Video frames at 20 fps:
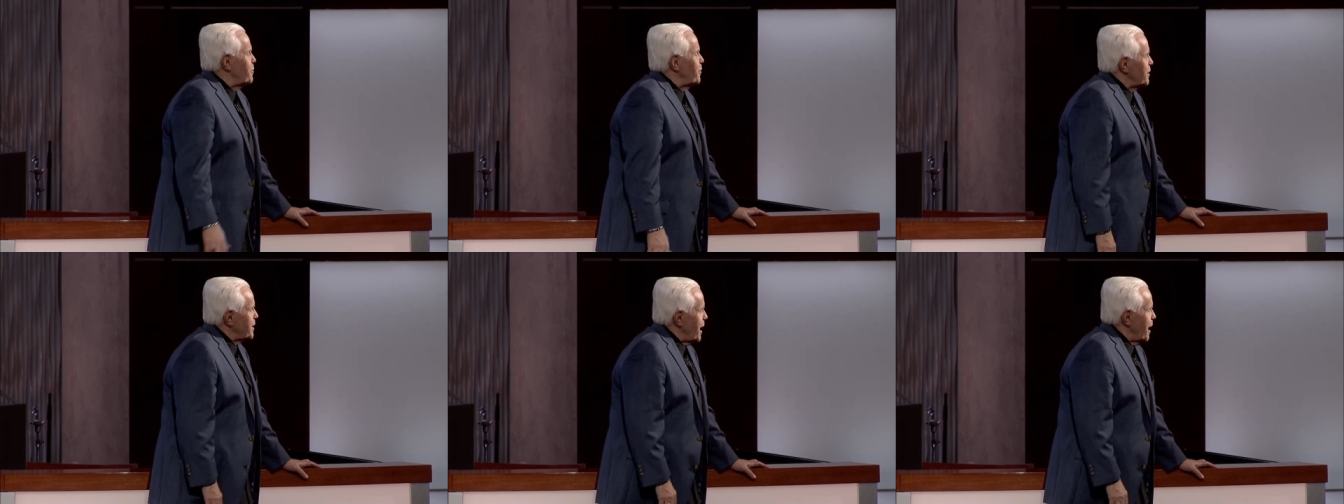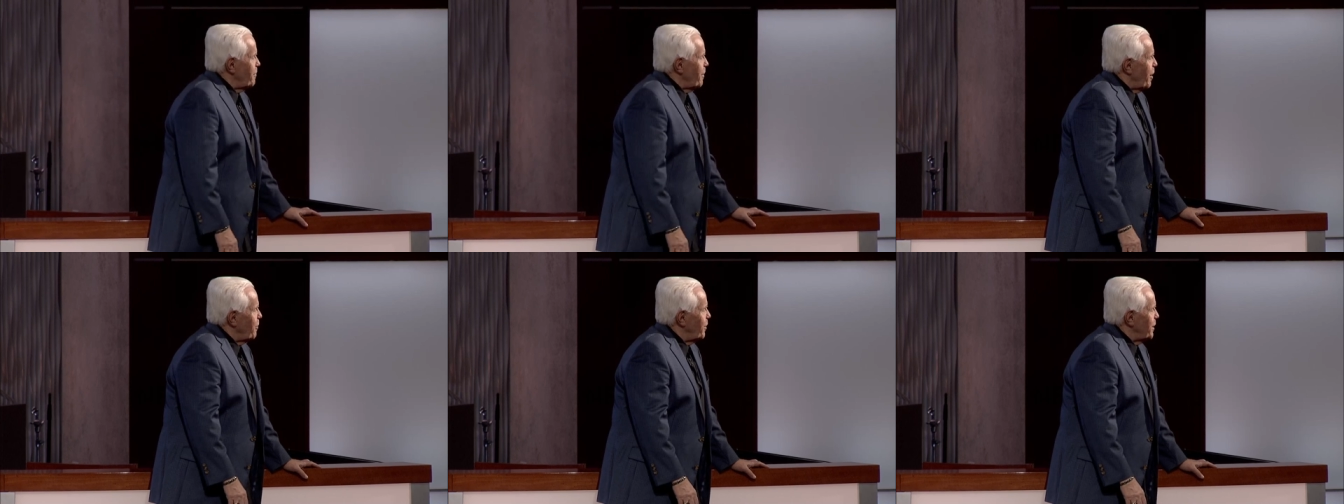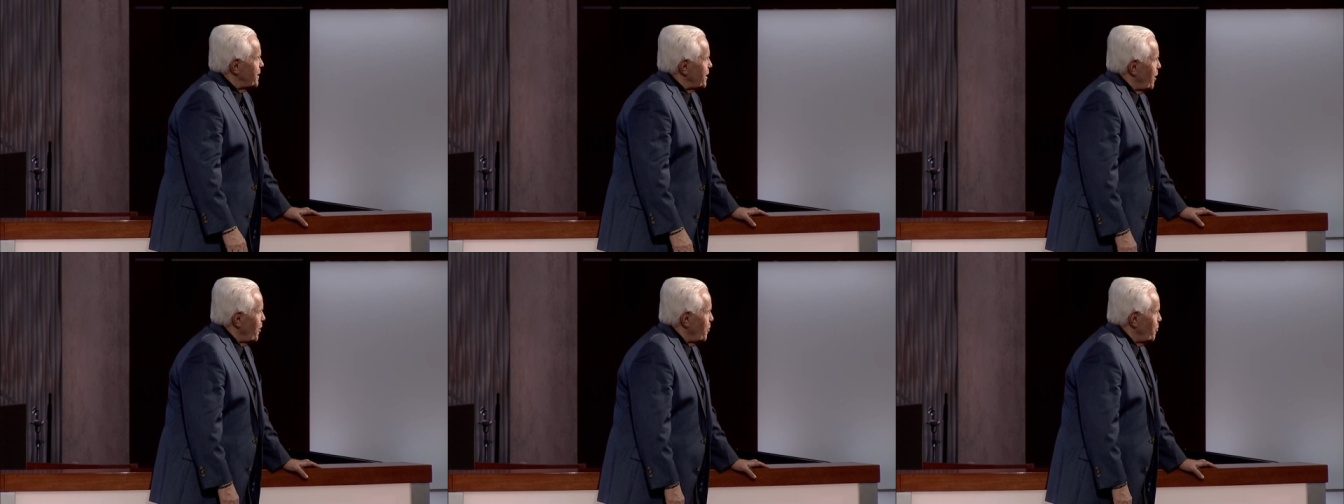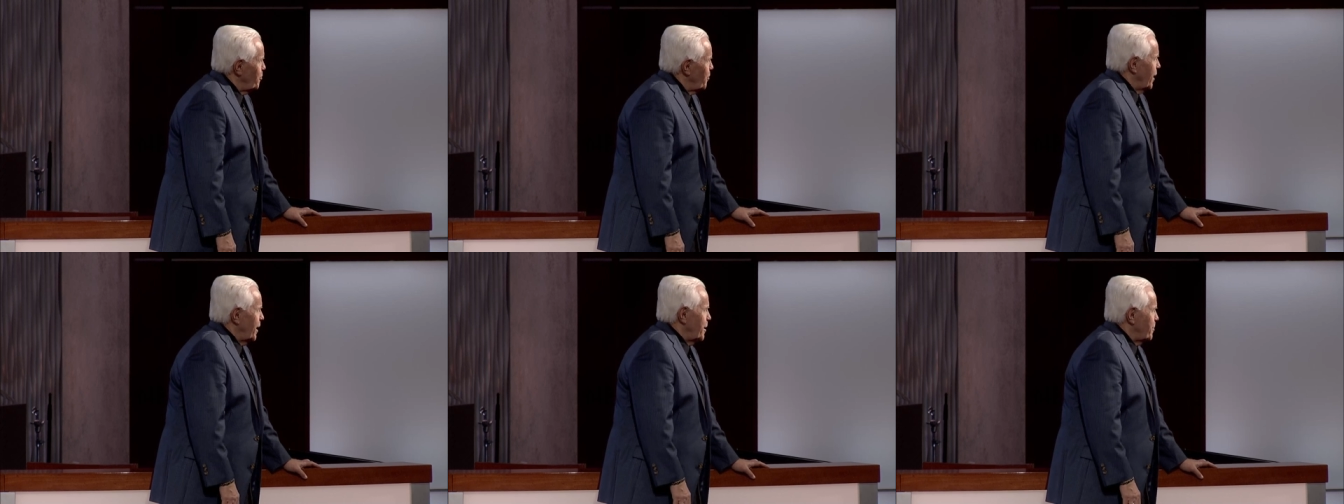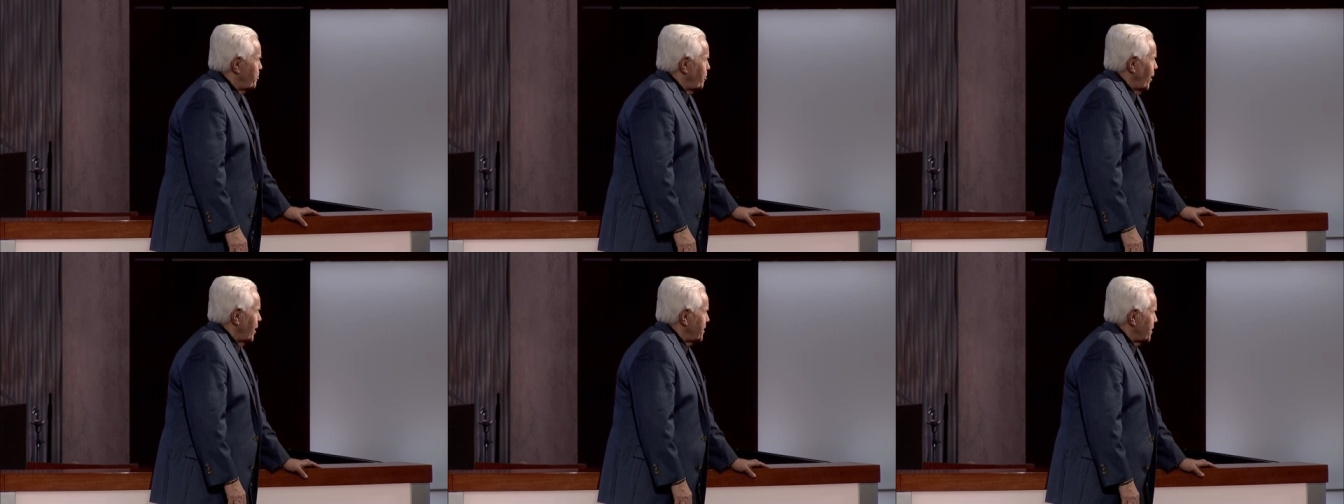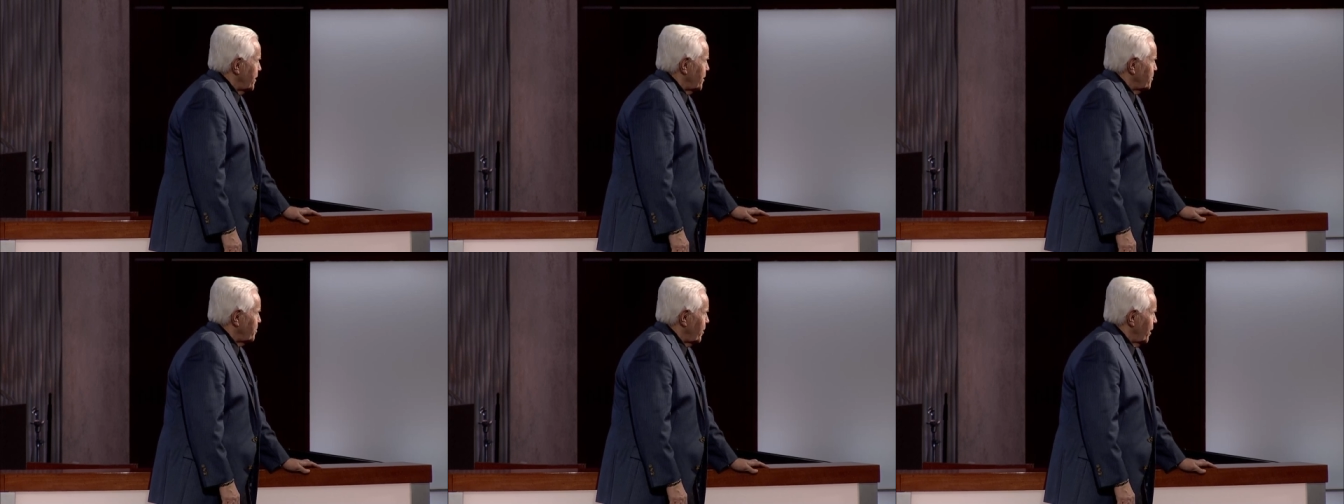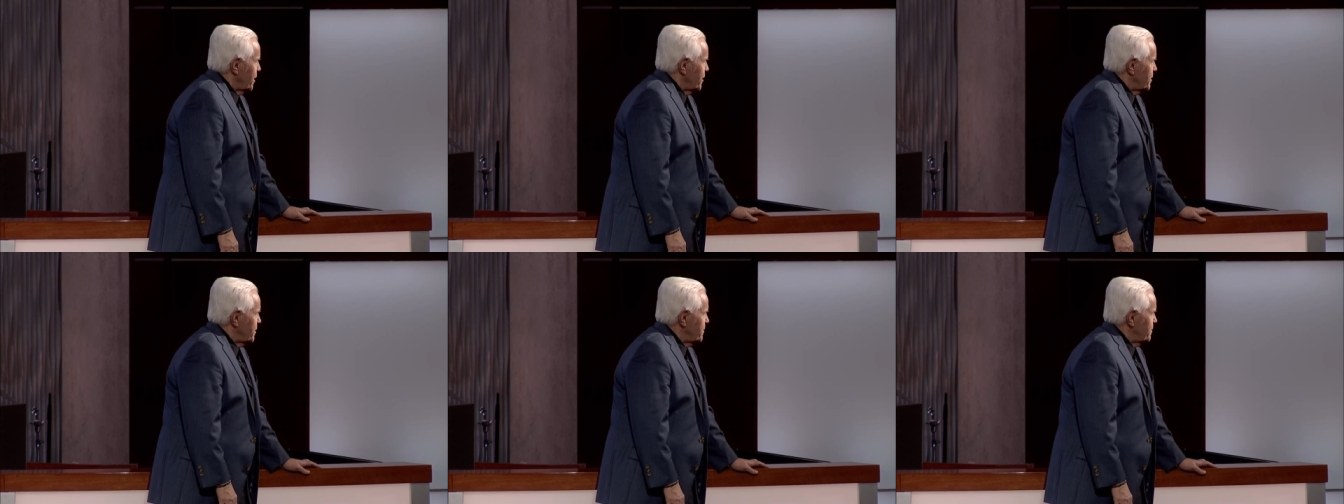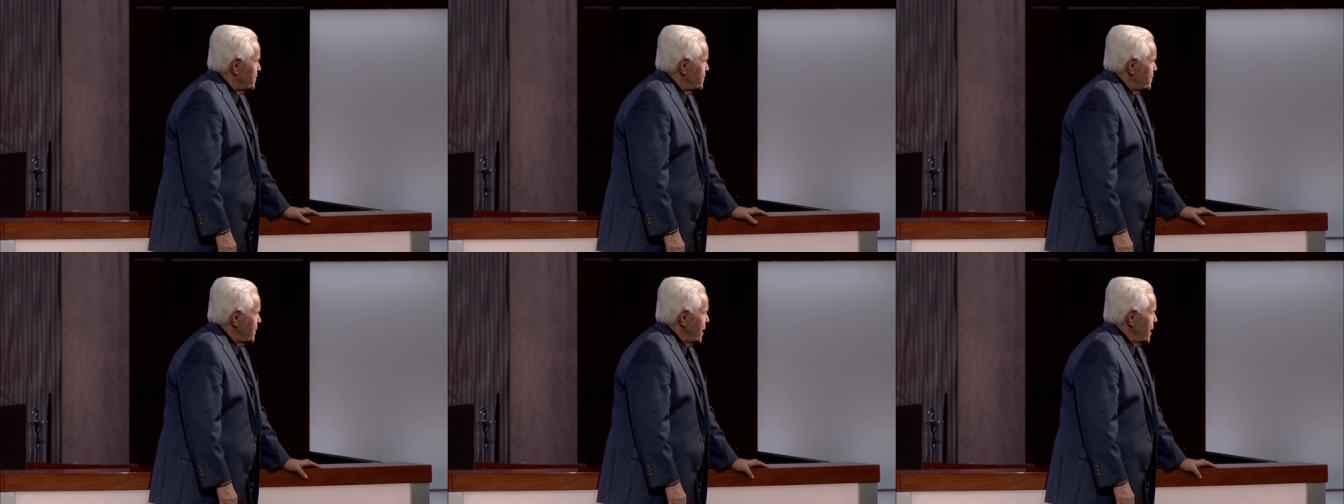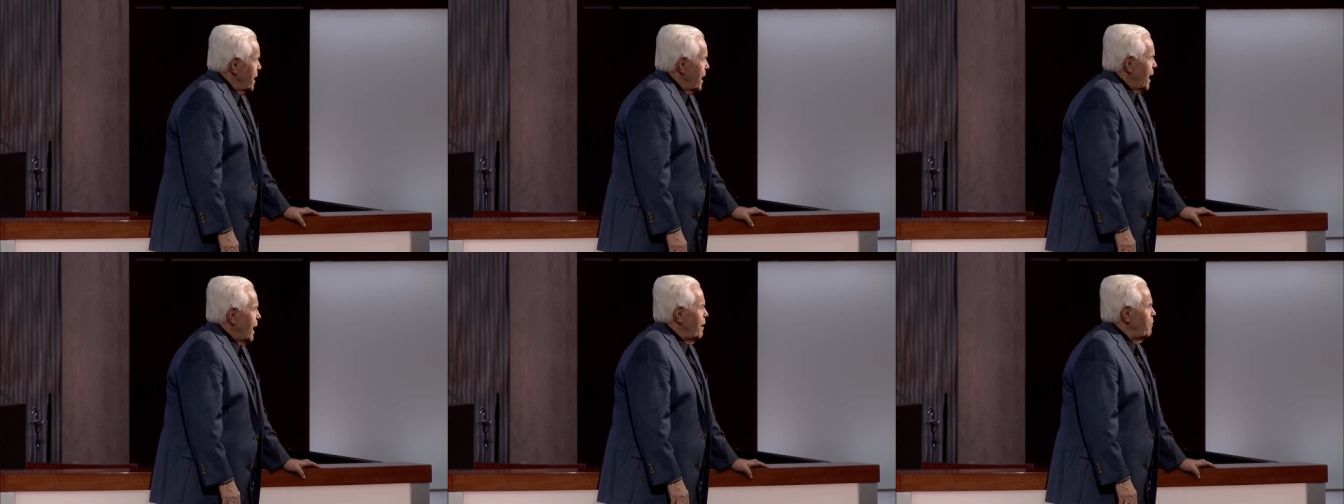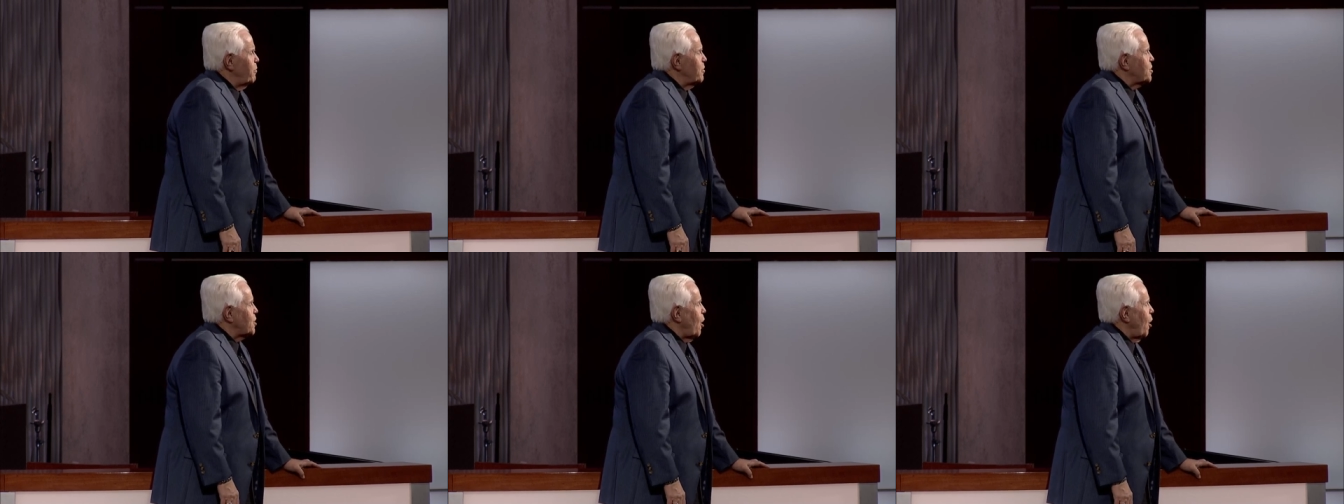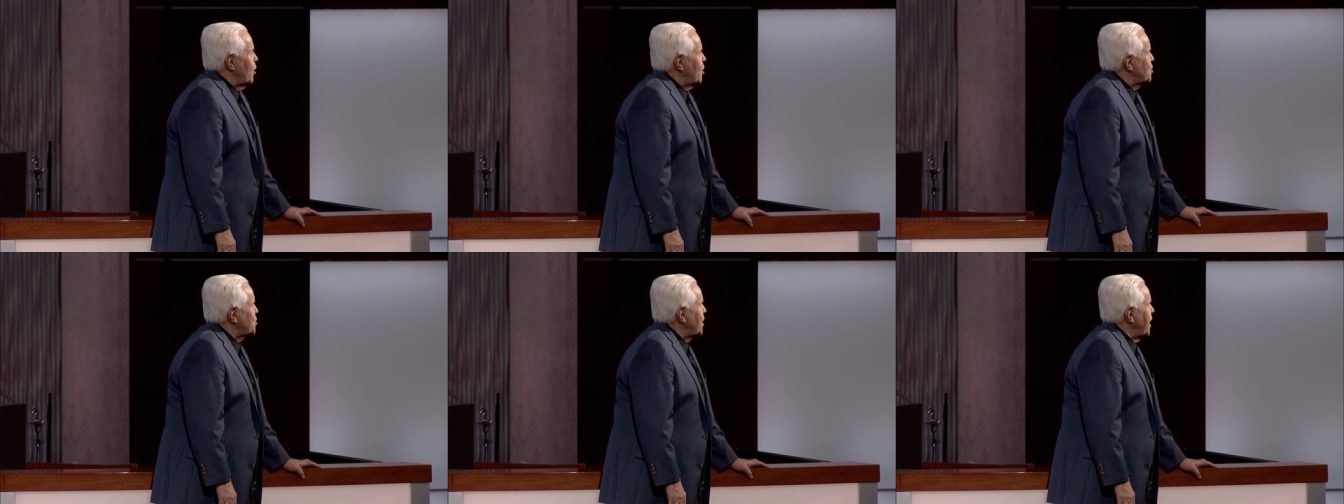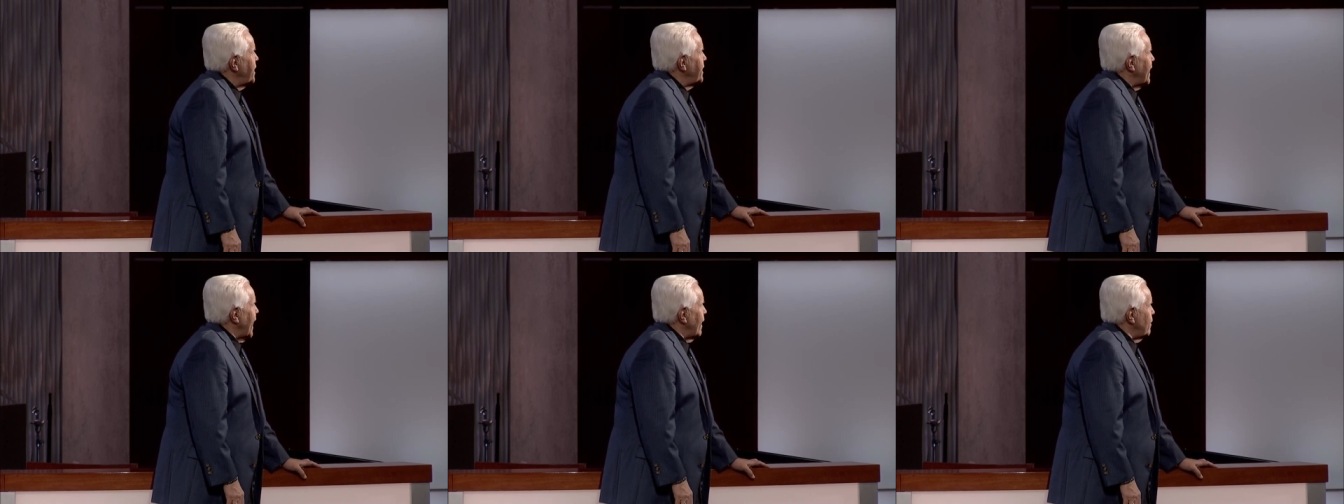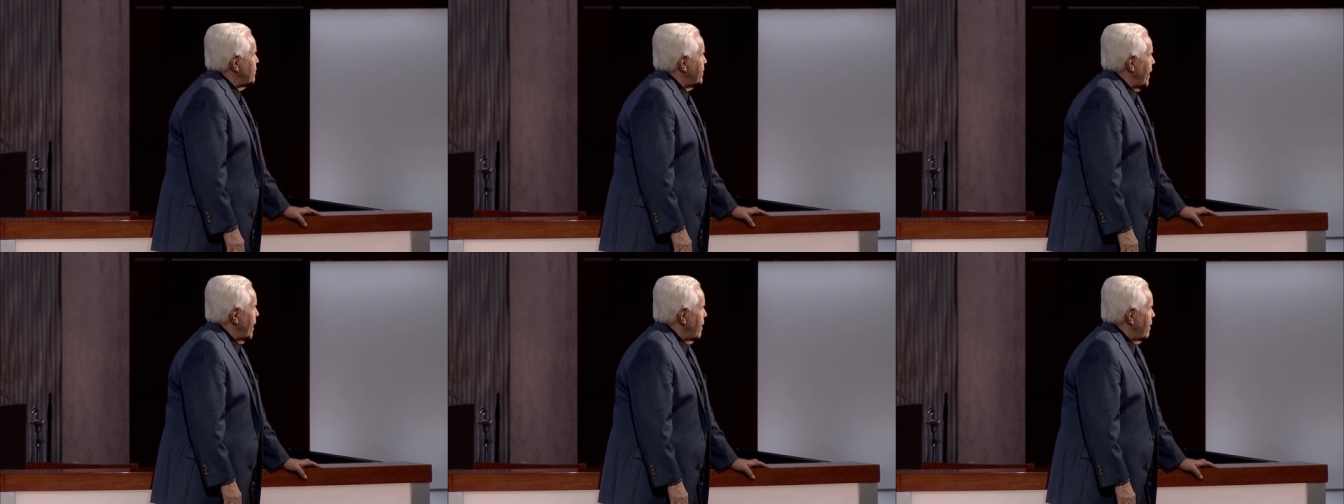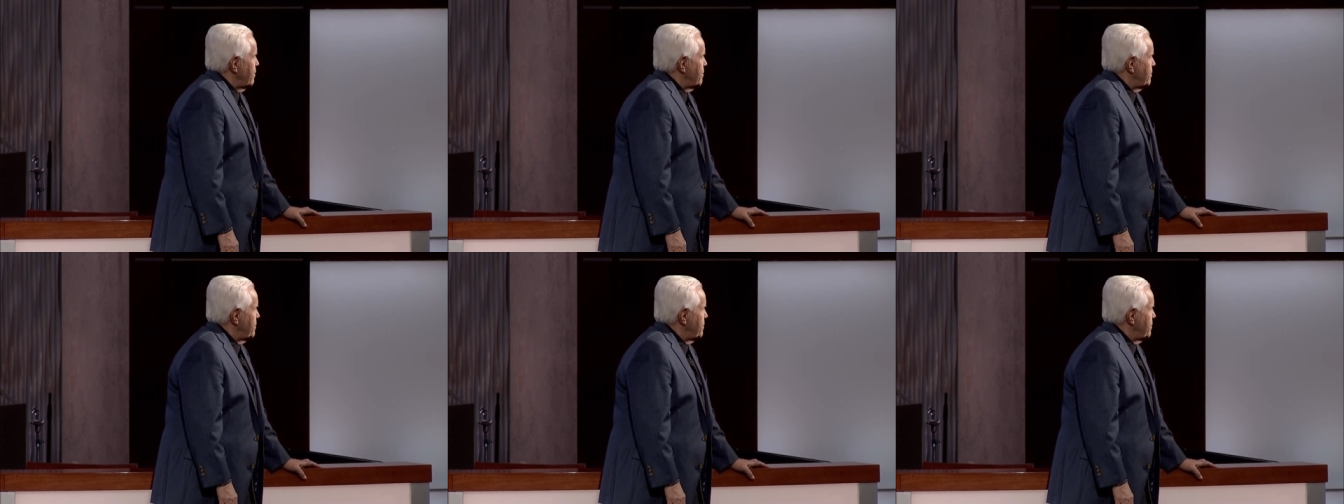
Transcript: one time I went to a really prejudiced place. It was called a sundown town.